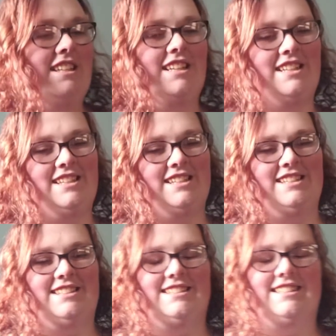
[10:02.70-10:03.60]

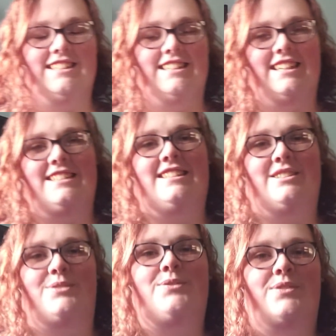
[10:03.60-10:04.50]
He lets
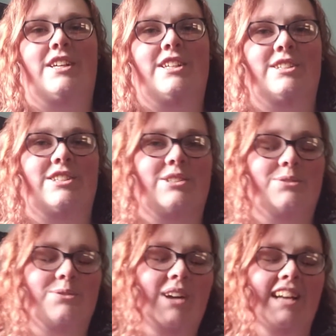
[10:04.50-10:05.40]
his fear
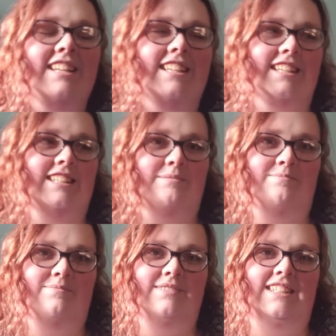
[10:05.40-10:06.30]
run
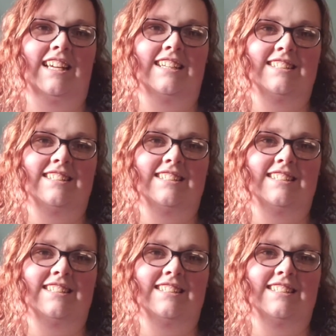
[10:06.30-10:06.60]
him, and